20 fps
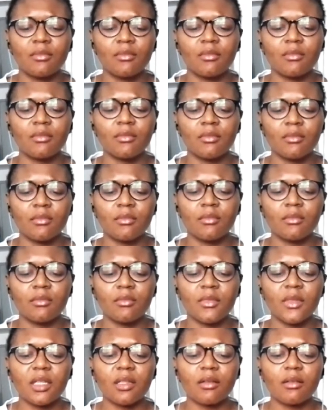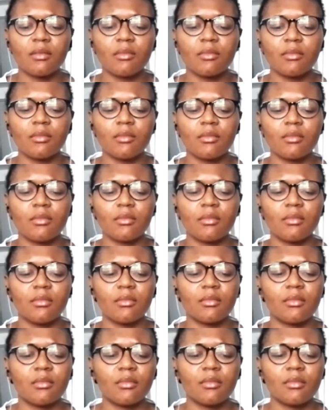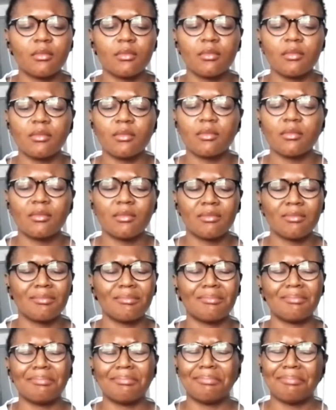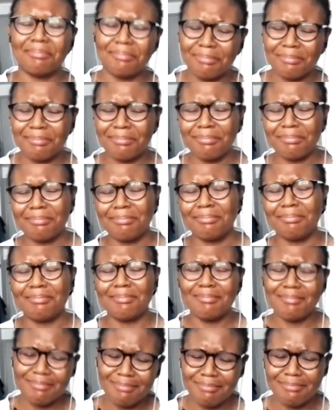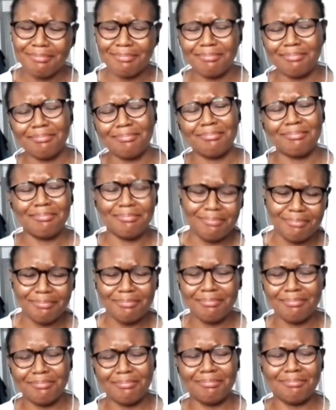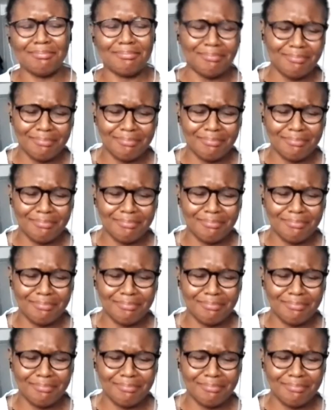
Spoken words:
No one is speaking in this clip.